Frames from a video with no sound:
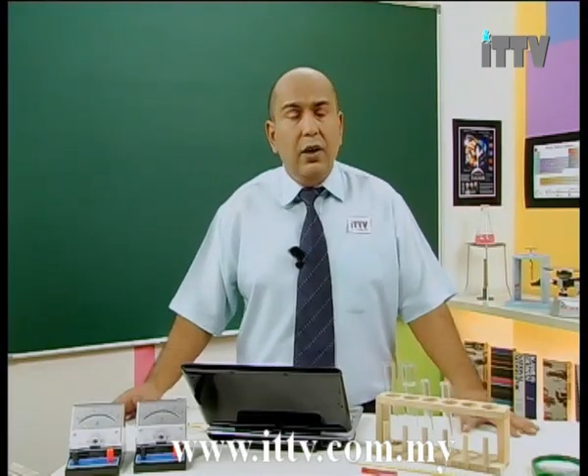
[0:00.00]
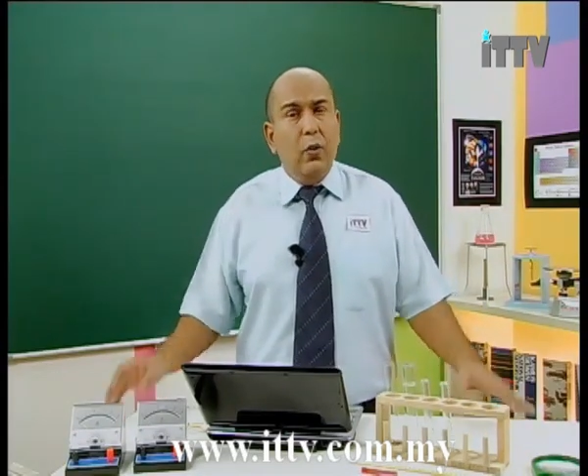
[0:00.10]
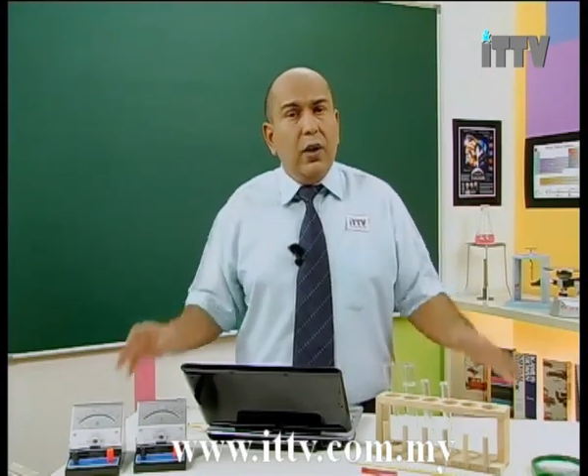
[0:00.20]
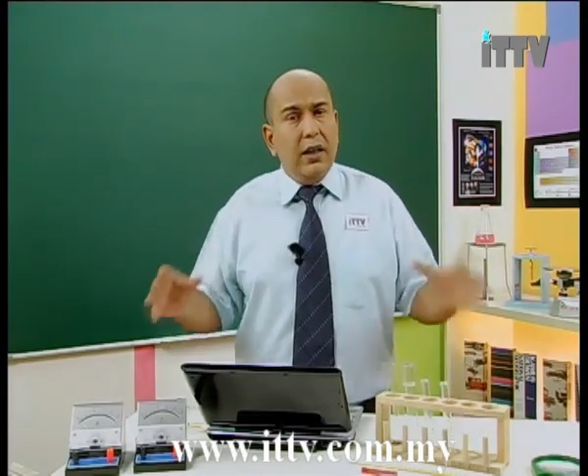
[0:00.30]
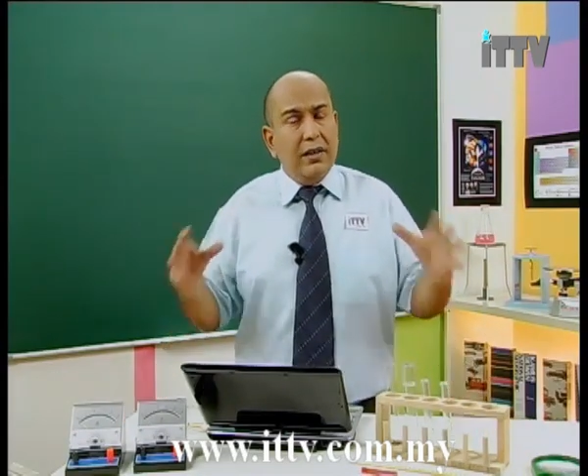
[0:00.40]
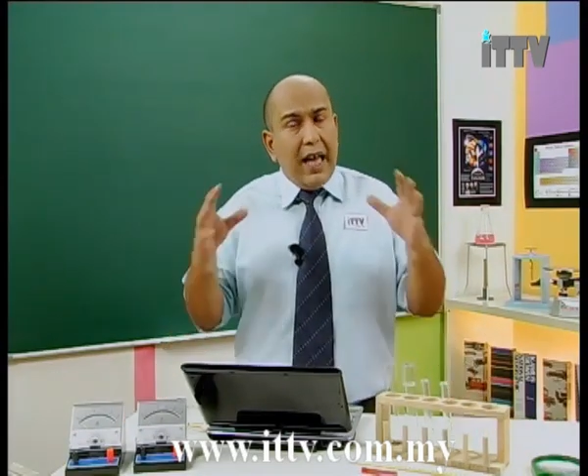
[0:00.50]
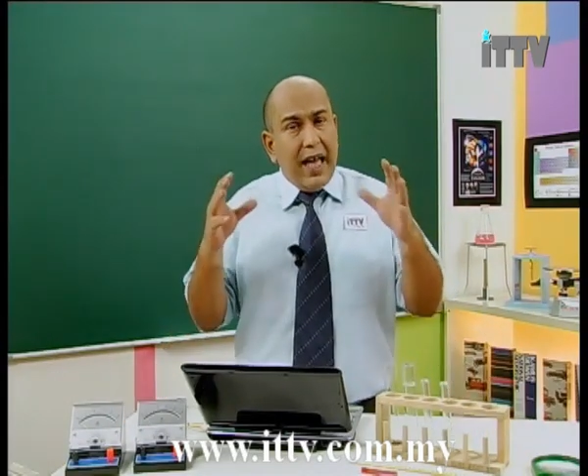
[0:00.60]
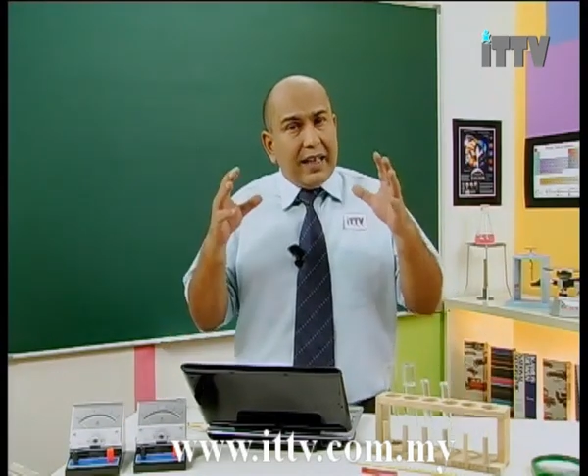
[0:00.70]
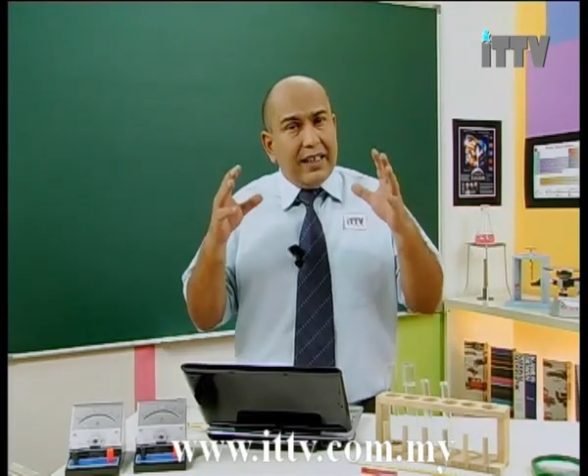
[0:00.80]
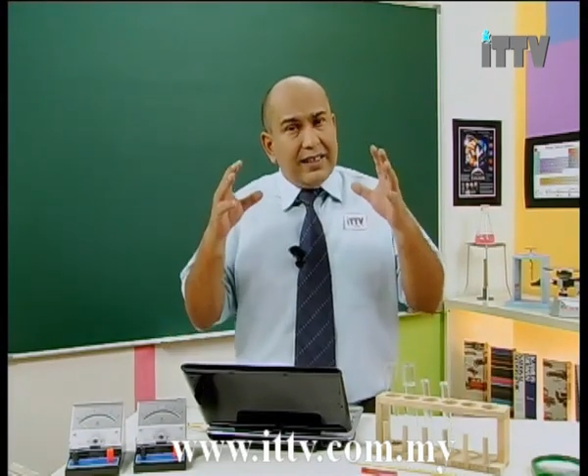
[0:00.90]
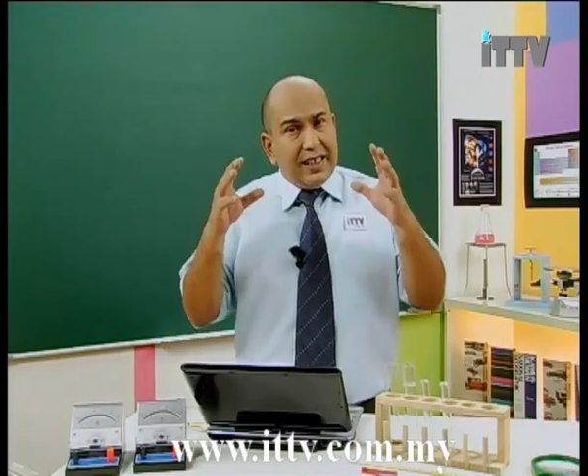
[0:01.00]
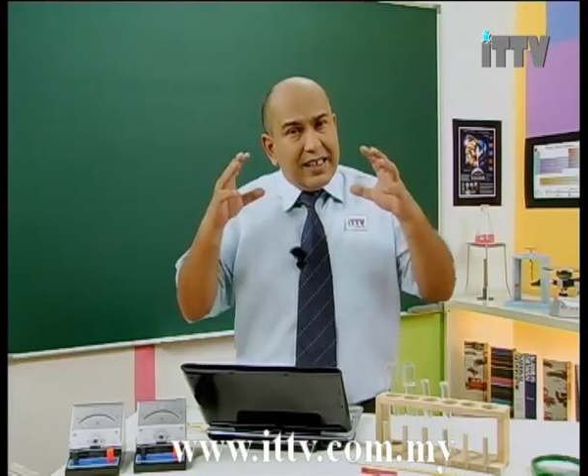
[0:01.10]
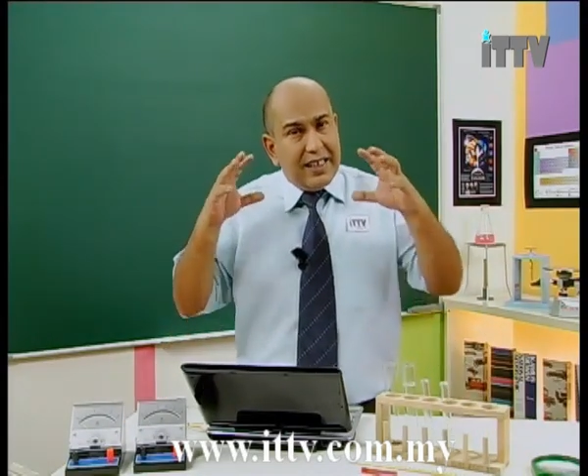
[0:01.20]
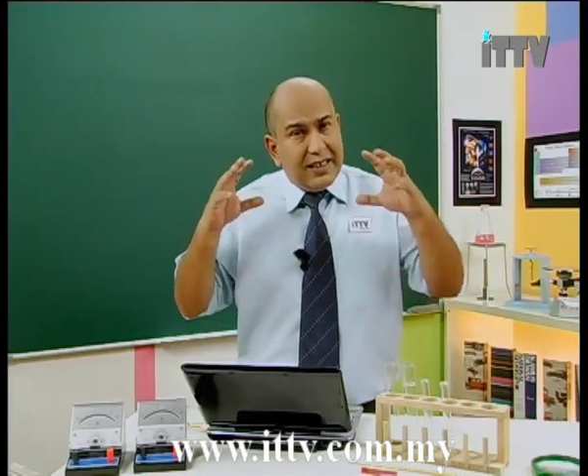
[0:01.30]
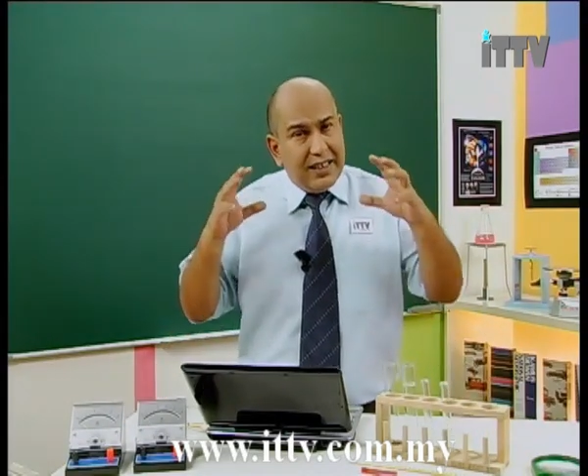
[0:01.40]
Well, that is an
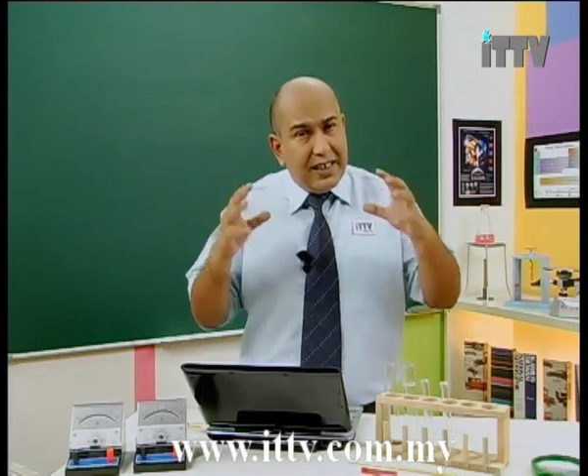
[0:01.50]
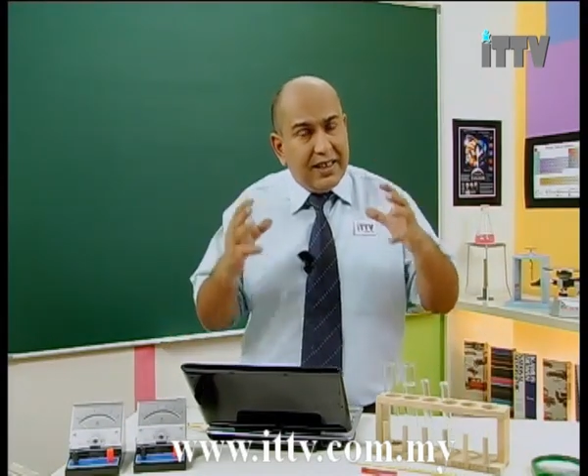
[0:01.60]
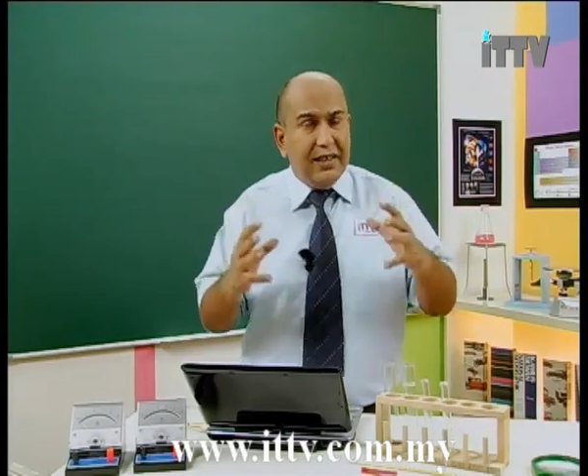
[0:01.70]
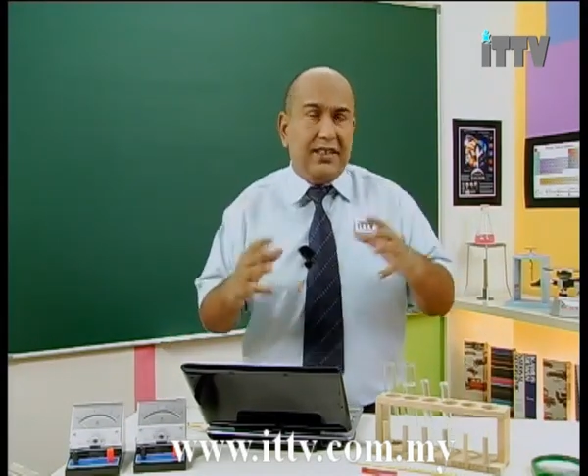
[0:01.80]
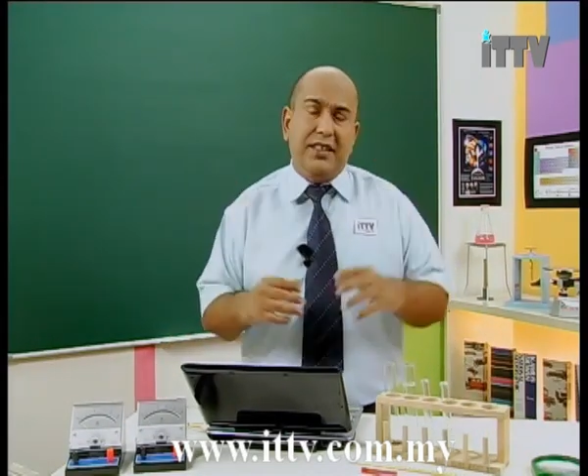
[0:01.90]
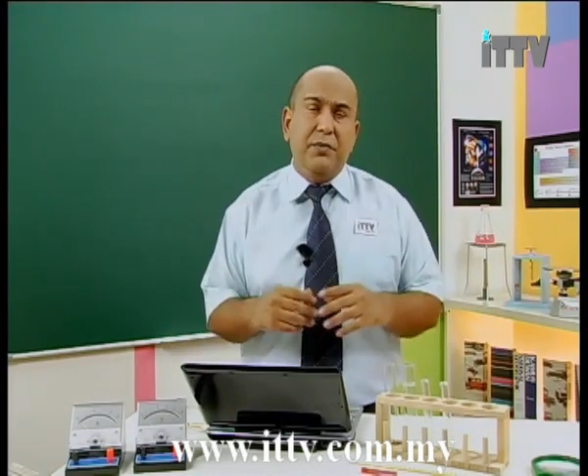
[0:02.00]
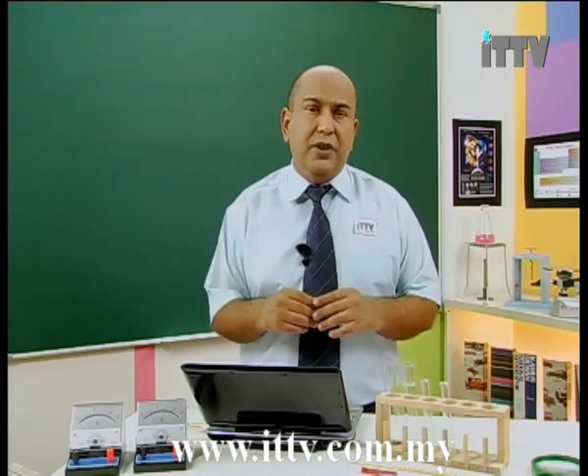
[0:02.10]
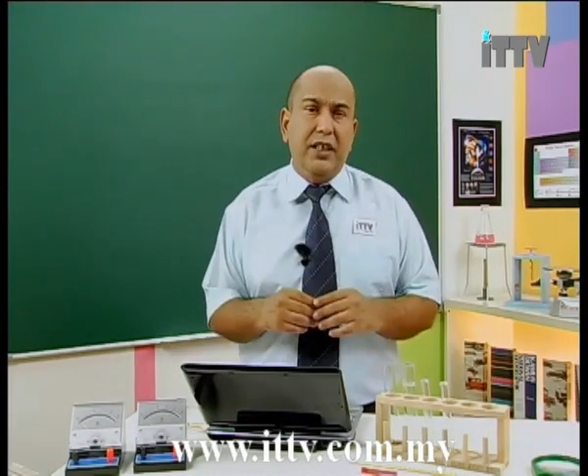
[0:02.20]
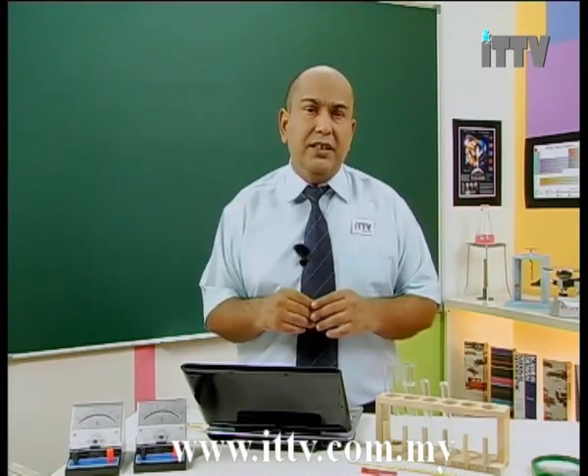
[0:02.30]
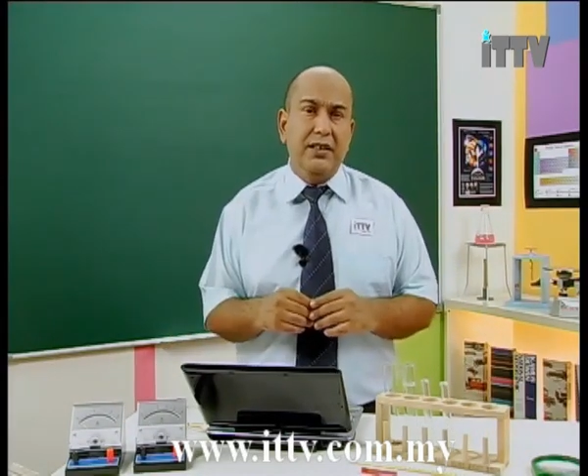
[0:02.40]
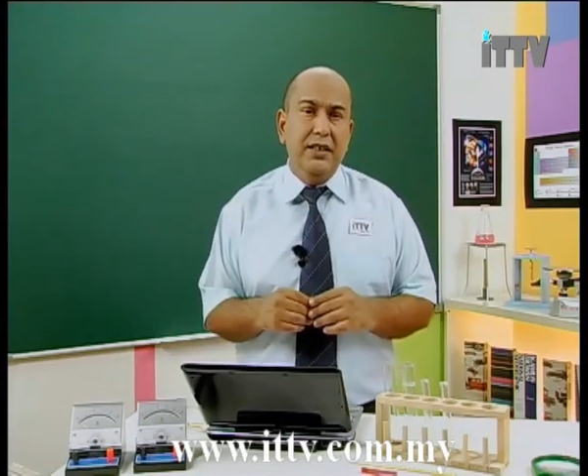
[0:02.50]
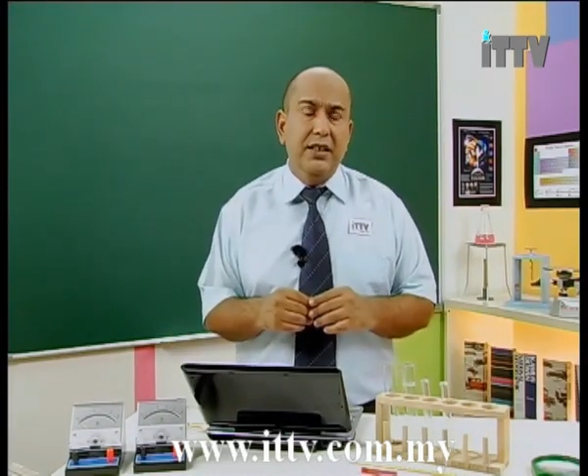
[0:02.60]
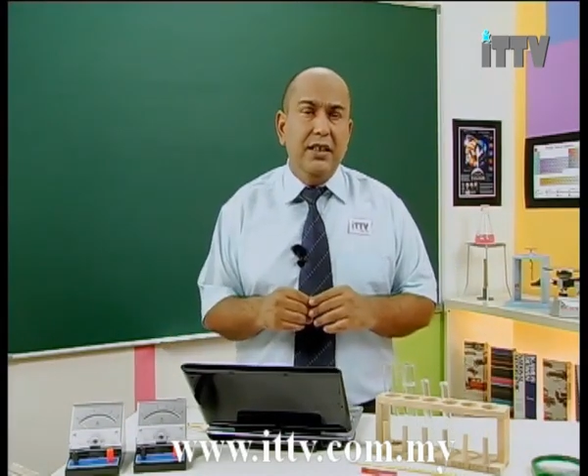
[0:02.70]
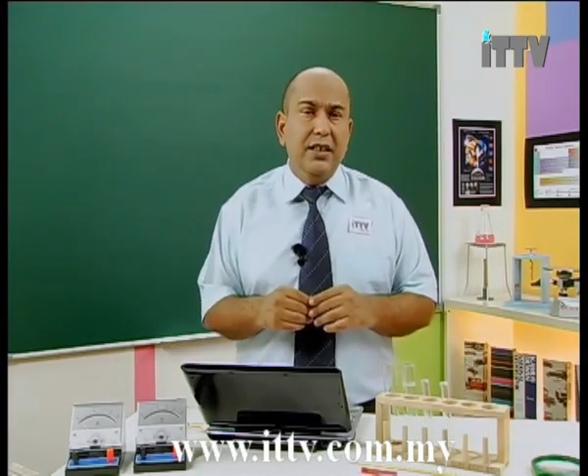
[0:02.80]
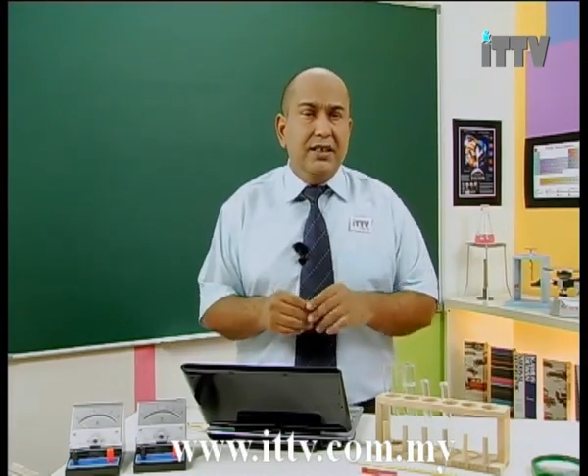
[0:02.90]
internal stimulus.